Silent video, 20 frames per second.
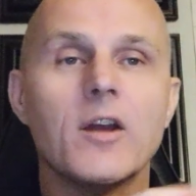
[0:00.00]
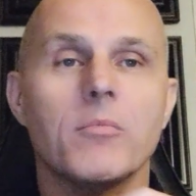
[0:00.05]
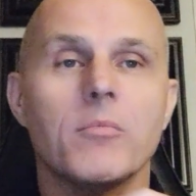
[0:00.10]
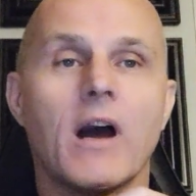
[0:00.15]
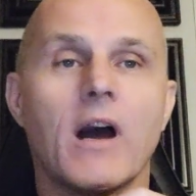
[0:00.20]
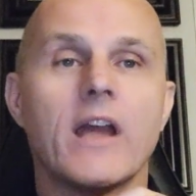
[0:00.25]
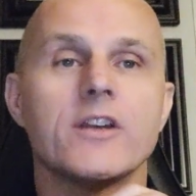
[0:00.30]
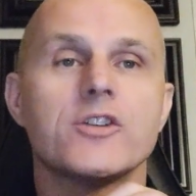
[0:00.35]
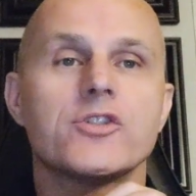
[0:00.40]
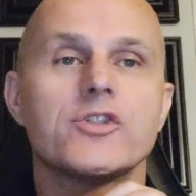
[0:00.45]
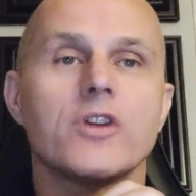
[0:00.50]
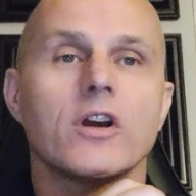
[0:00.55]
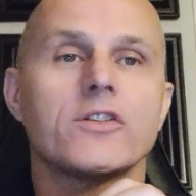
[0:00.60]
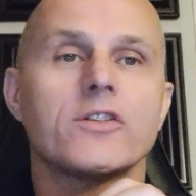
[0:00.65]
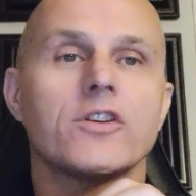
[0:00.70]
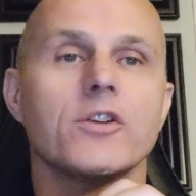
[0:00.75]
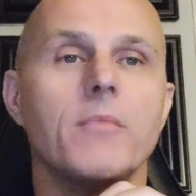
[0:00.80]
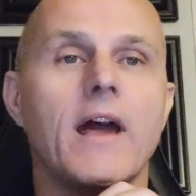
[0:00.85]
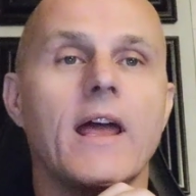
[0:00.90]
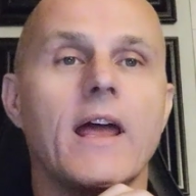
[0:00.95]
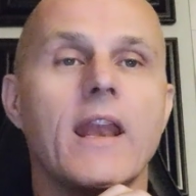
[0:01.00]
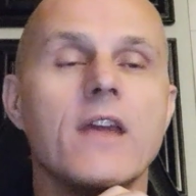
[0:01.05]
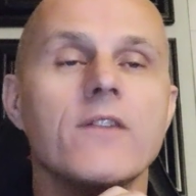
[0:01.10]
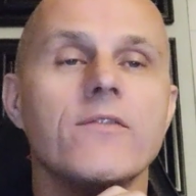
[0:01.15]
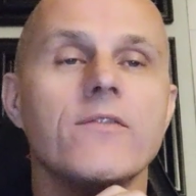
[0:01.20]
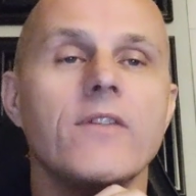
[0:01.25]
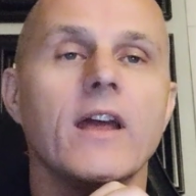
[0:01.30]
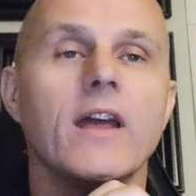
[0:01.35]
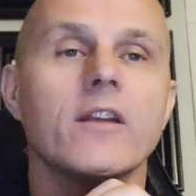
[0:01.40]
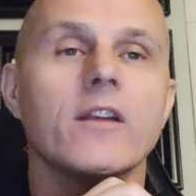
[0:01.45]
My instructor, Matt
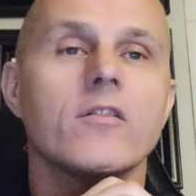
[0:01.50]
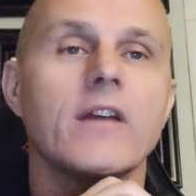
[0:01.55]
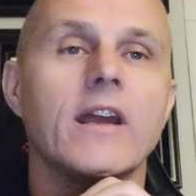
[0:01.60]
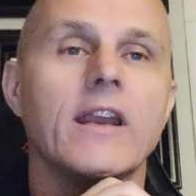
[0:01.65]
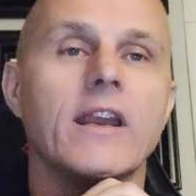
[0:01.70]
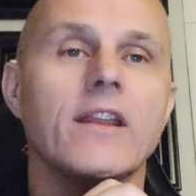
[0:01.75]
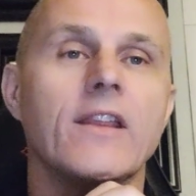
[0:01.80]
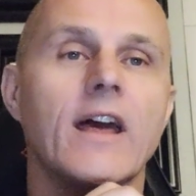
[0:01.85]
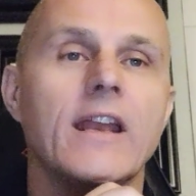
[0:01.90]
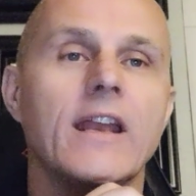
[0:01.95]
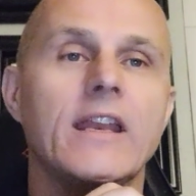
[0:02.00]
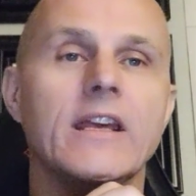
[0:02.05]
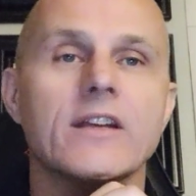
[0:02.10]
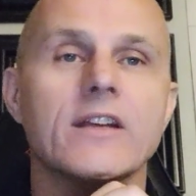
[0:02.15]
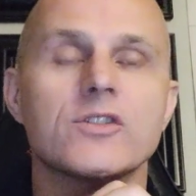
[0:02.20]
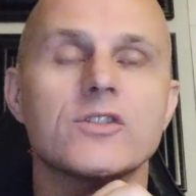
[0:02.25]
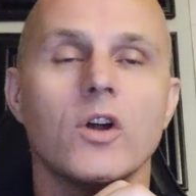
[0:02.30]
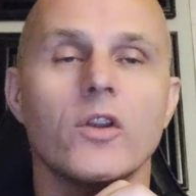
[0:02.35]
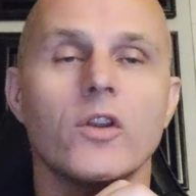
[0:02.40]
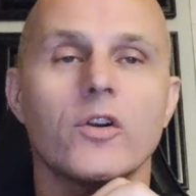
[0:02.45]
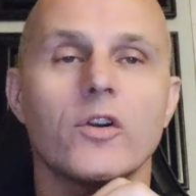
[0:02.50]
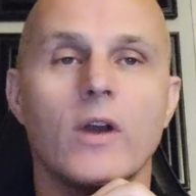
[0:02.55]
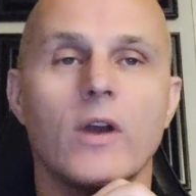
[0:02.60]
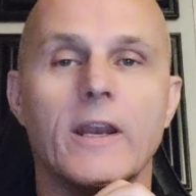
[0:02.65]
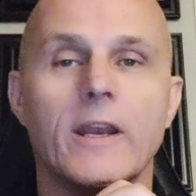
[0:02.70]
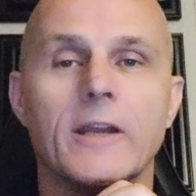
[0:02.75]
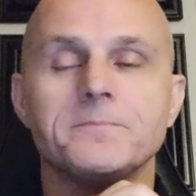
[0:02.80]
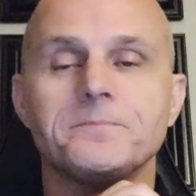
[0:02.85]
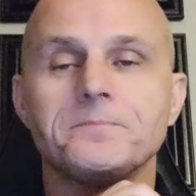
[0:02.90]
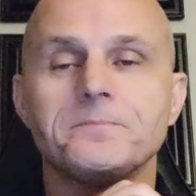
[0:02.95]
Avant, created that. He gets all the
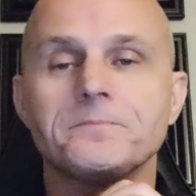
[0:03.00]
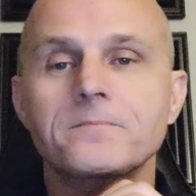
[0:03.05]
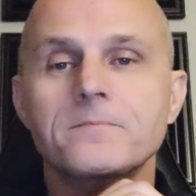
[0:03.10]
credit.